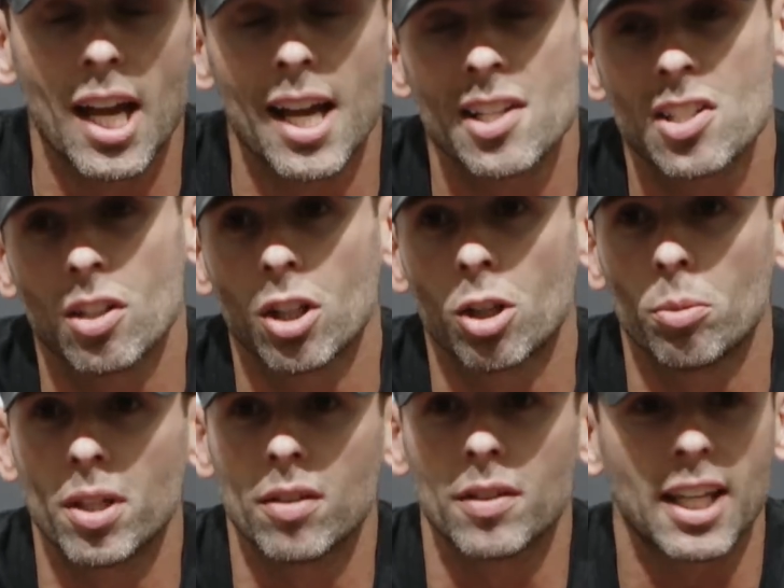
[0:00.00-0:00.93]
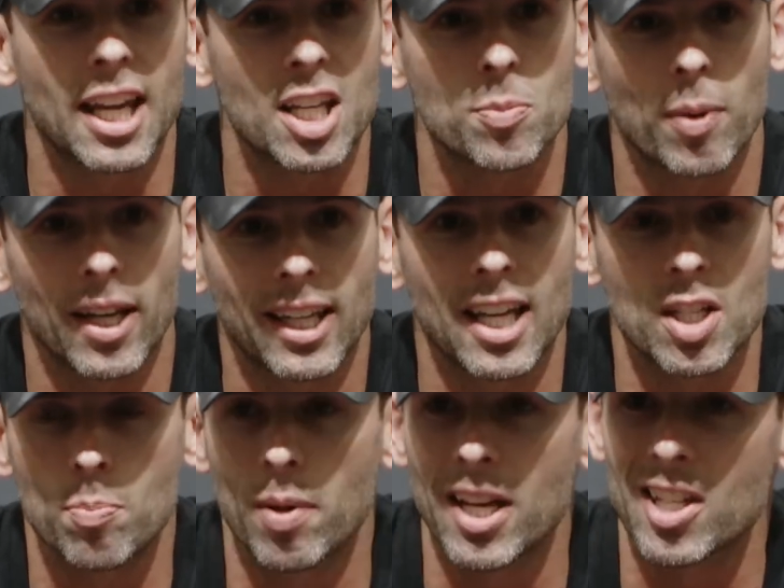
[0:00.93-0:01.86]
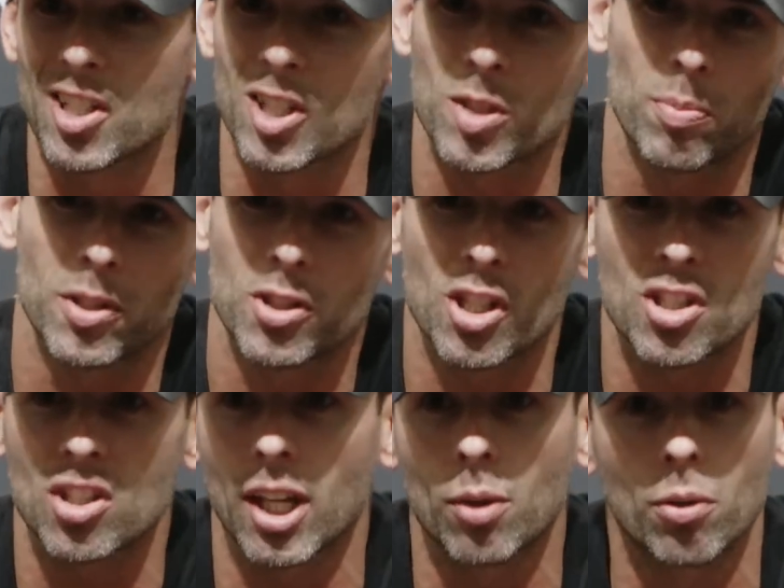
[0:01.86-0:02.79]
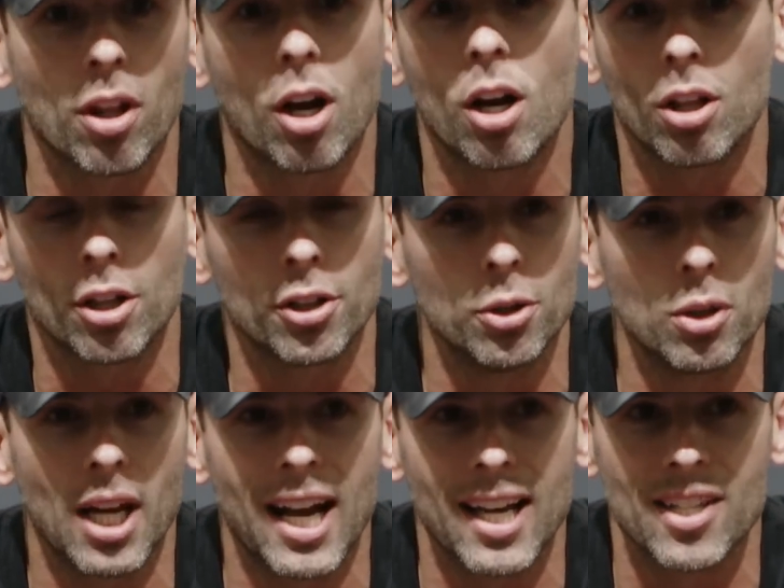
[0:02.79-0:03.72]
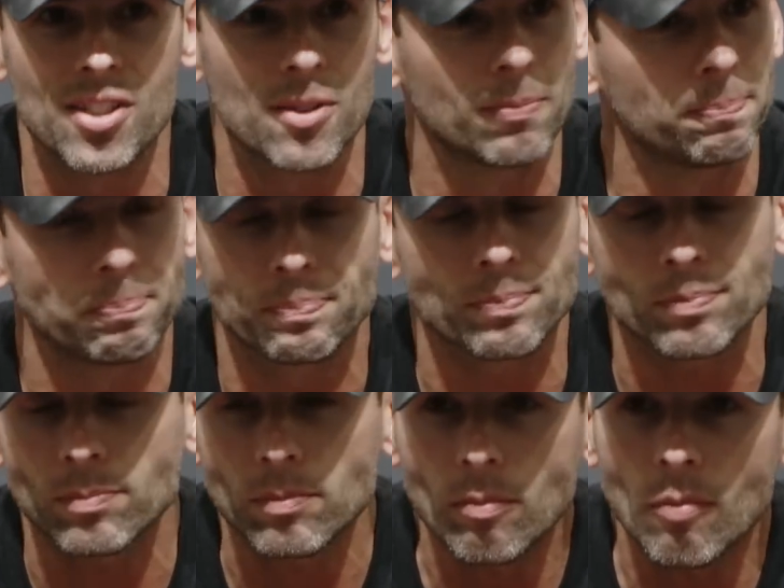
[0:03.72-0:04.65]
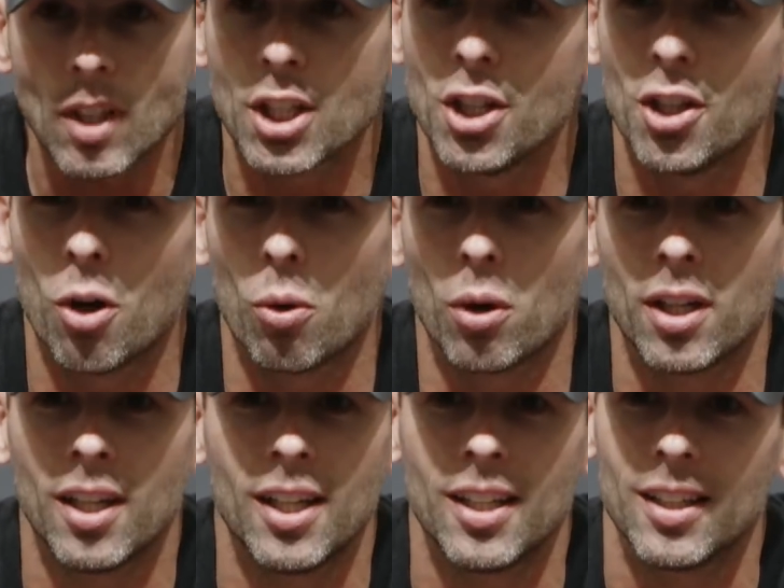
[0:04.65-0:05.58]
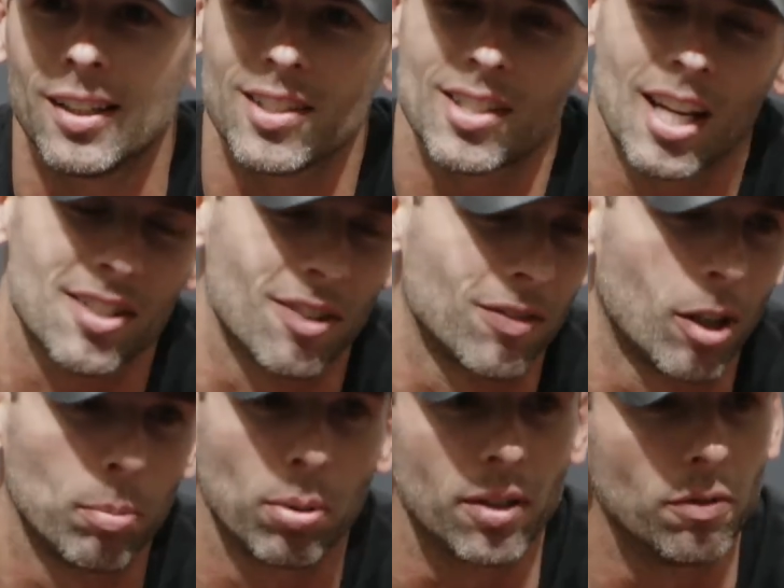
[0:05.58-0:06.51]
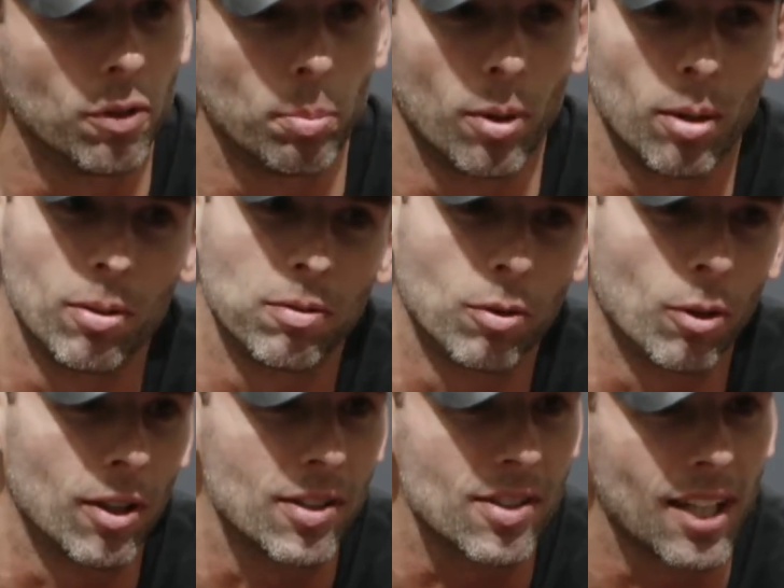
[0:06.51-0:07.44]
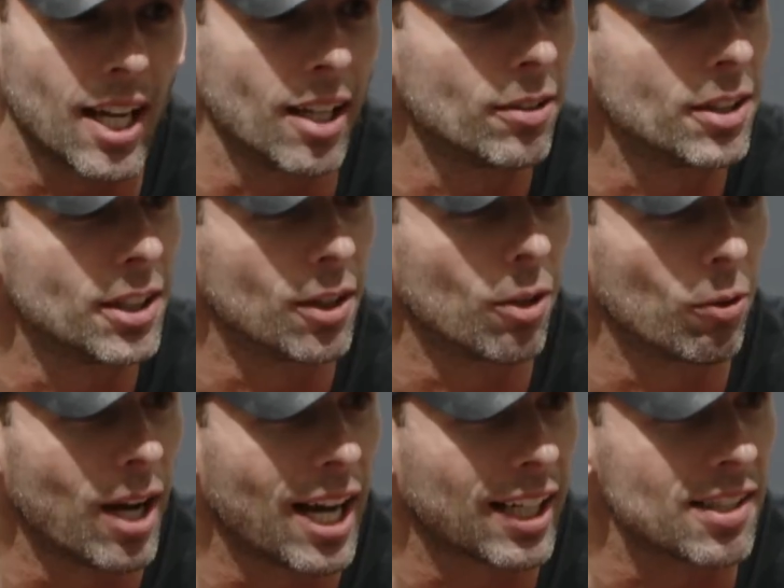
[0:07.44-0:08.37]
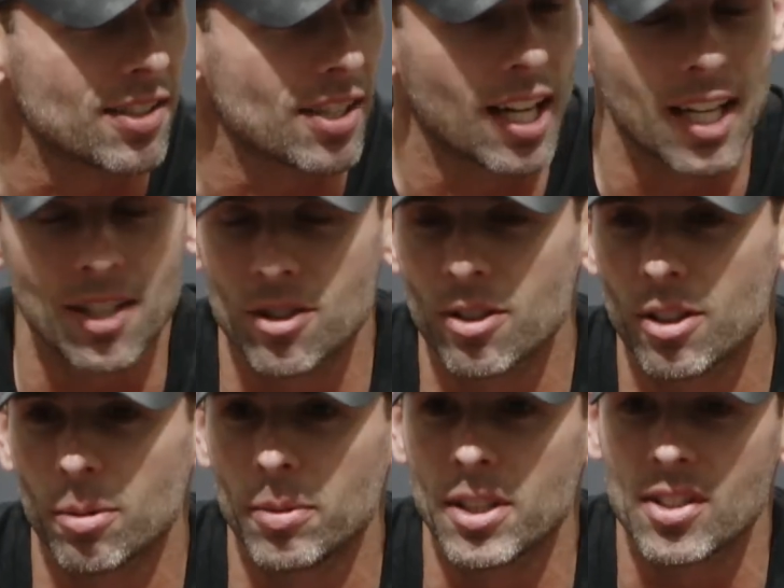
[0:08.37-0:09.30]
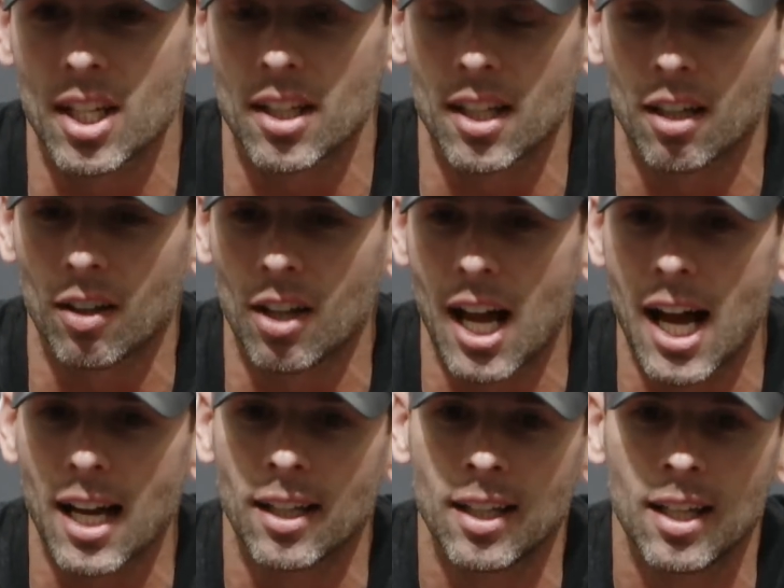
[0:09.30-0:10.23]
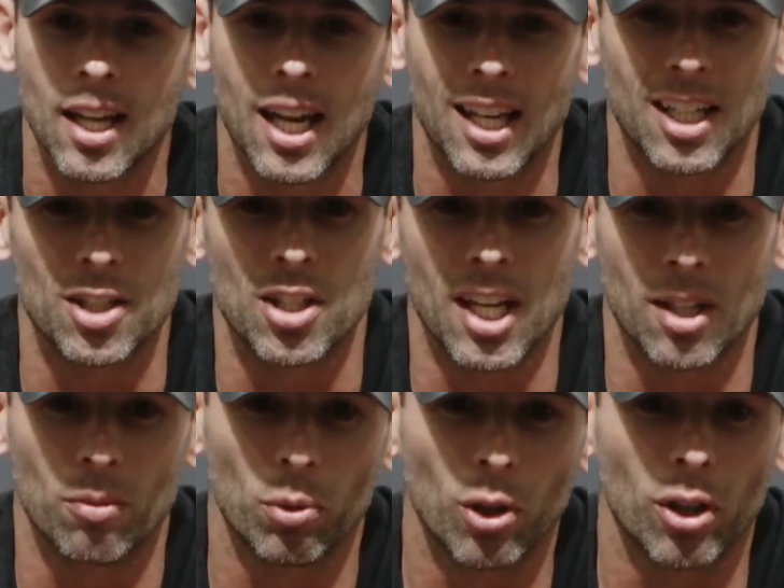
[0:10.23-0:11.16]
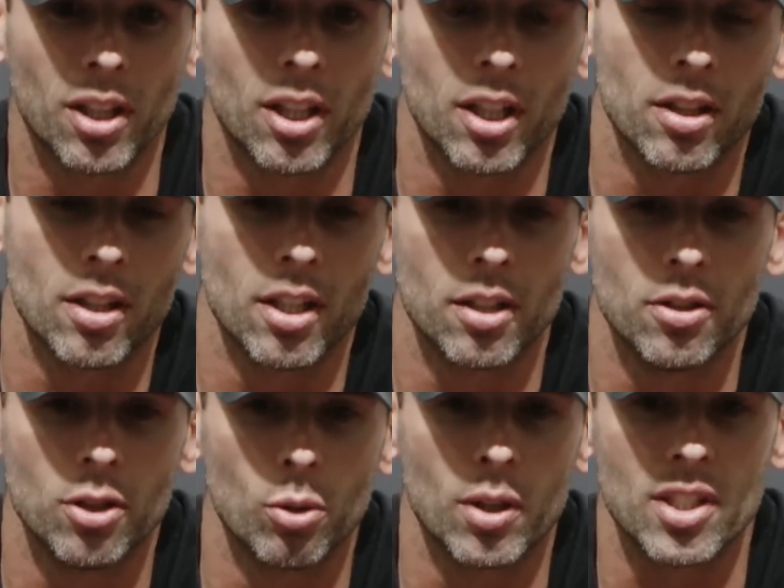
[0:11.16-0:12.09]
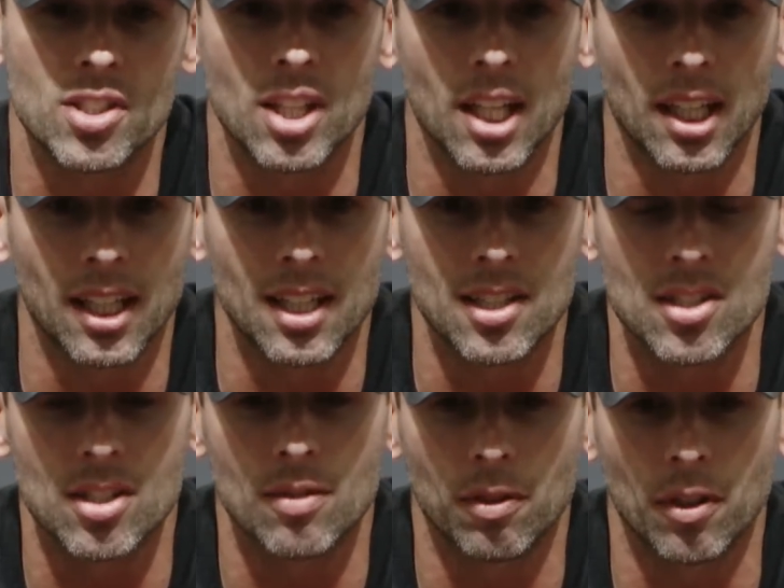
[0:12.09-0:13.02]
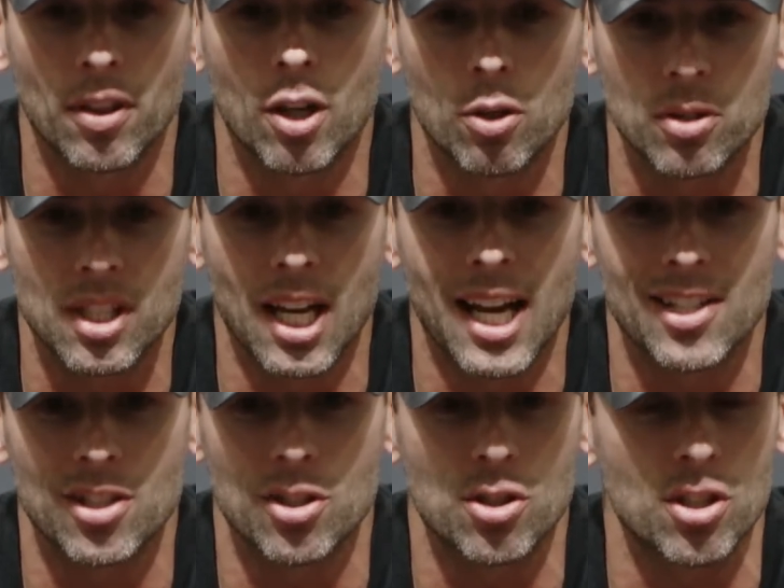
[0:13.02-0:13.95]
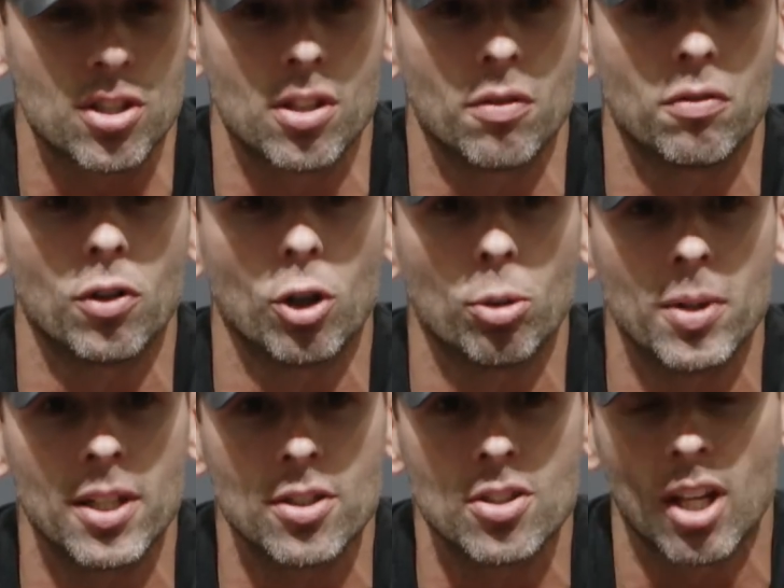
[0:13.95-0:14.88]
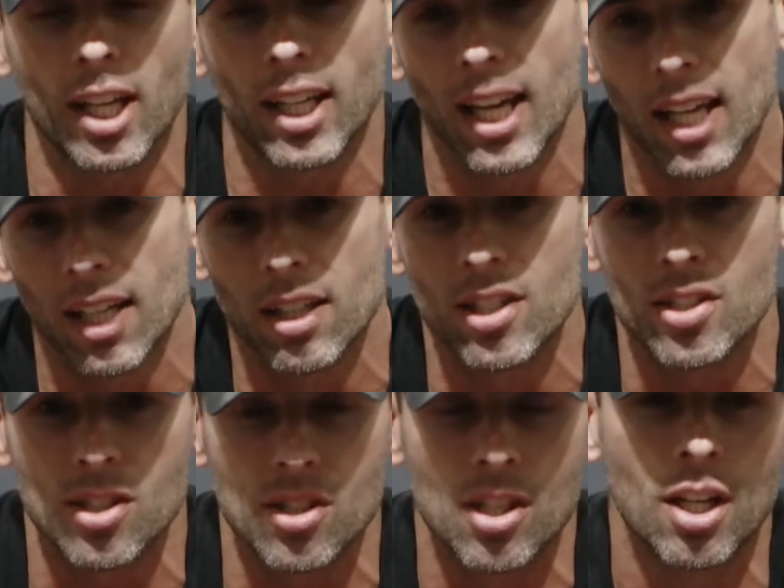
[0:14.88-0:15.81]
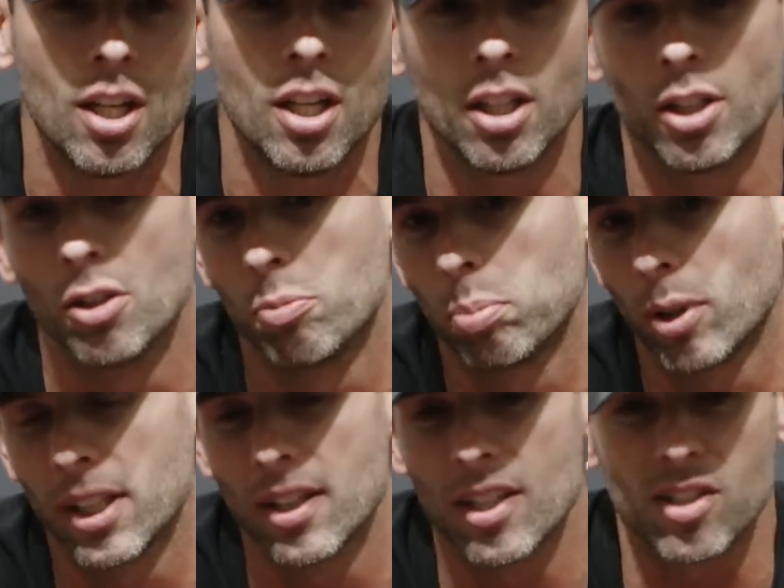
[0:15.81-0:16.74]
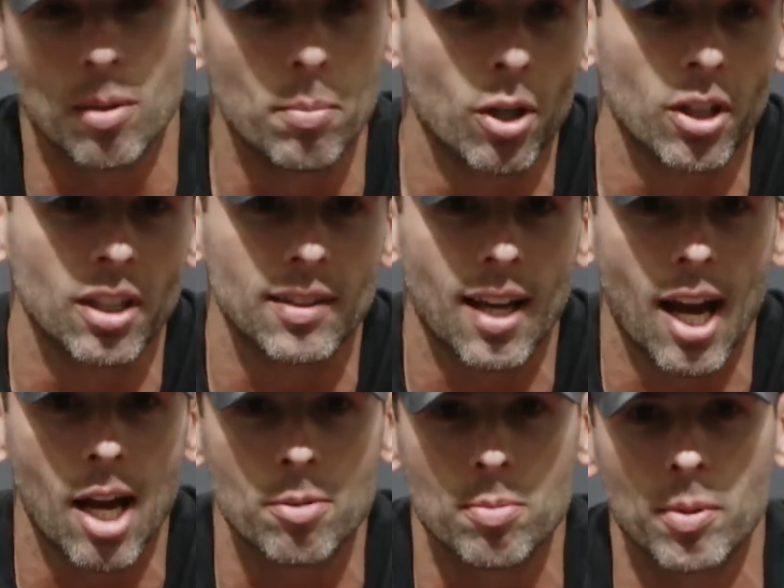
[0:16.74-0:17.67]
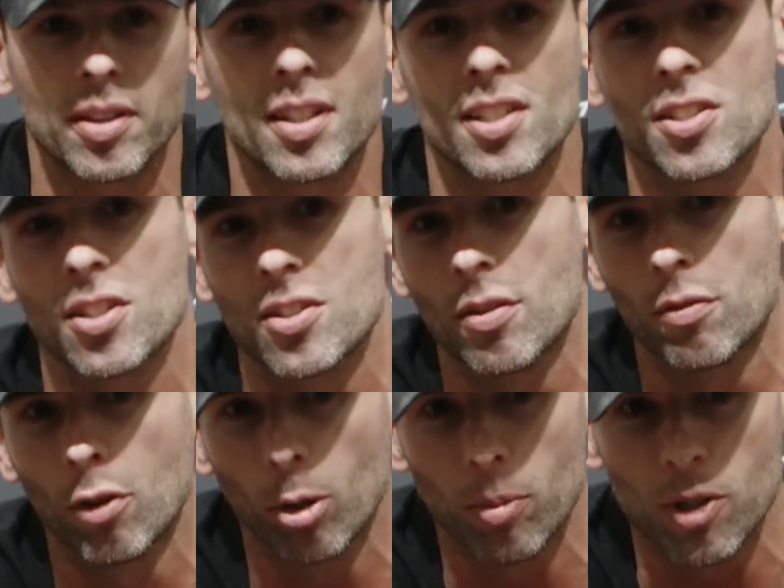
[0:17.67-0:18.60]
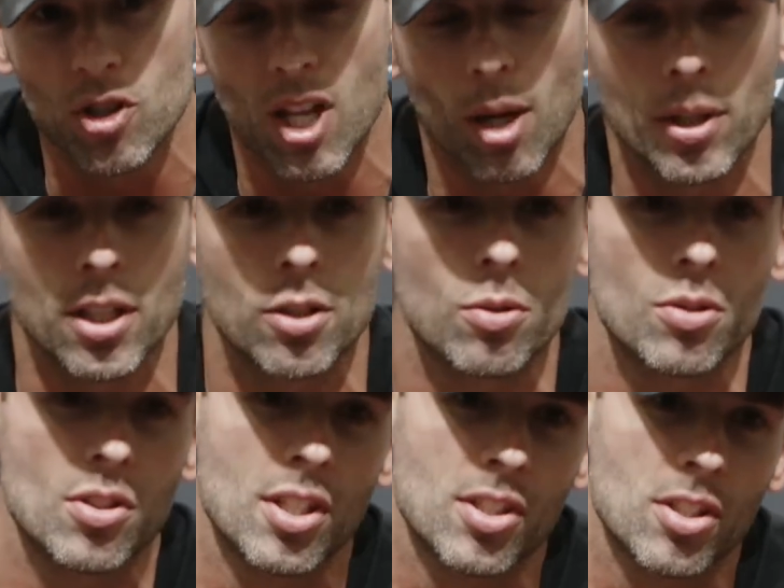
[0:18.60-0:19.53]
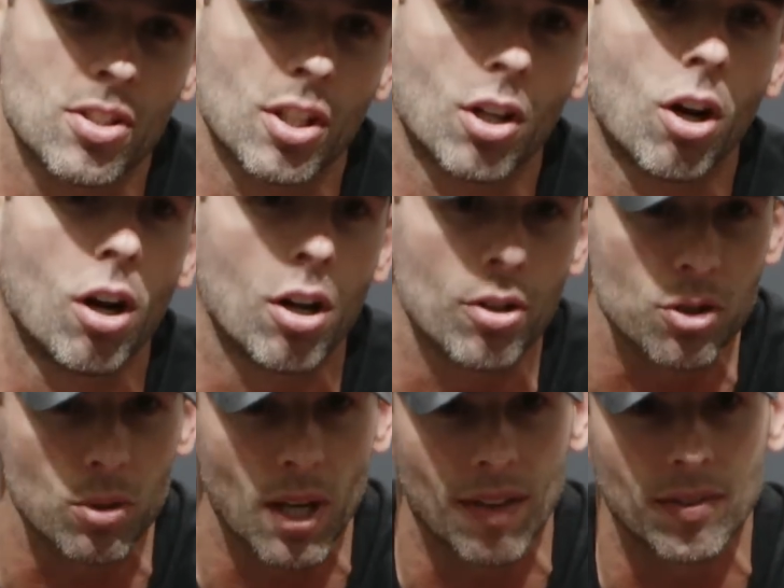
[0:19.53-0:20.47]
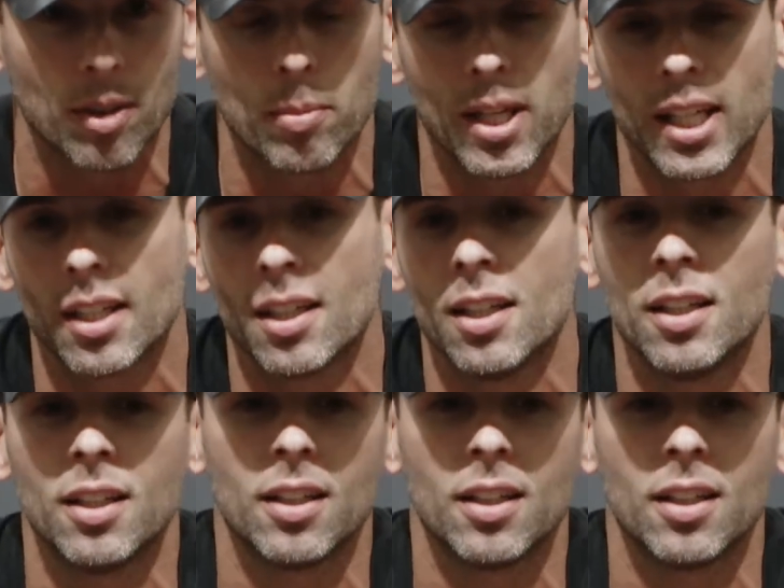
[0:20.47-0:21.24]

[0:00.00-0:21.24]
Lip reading: Yeah, it's a little bit of a case-by-case basis, but just like with all our new guys, you know, these guys have all played football before. It's not, you know, rocket science. You hear me say that a lot. And really the newest thing is for those guys is just the verbiage. Like, hey, this is you've played this a million times, but this is the verbiage that we use. This is the calls you have to make.